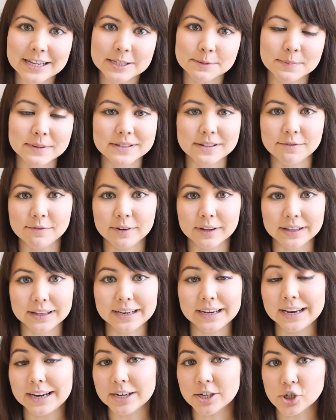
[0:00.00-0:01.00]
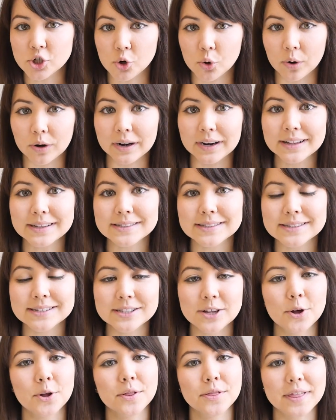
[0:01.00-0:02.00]
specifically in Torrance,
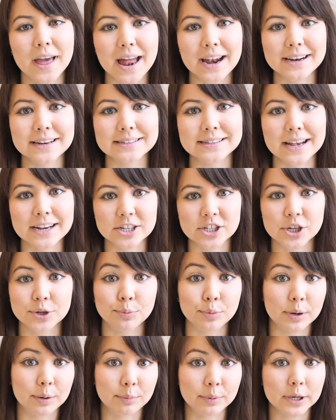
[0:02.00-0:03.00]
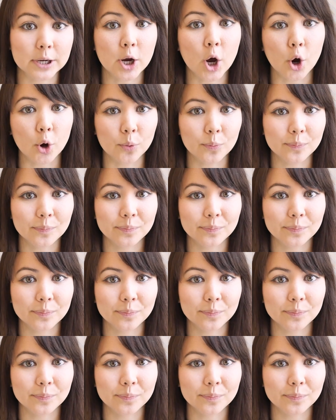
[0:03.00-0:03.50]
so that is actually where we go.